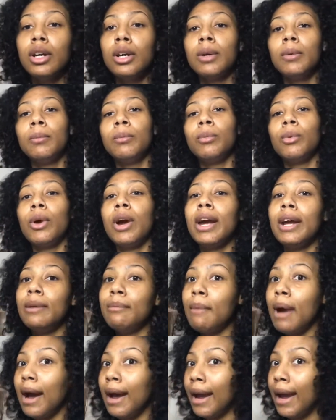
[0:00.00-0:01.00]
braid
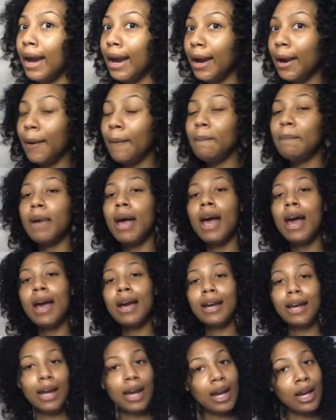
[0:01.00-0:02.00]
my hair
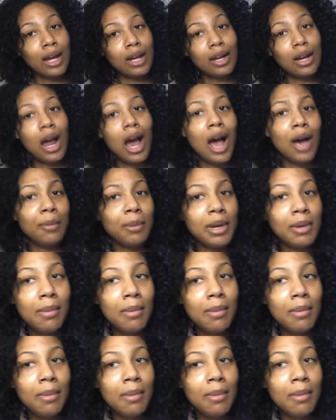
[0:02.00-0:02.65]
back, and I'll be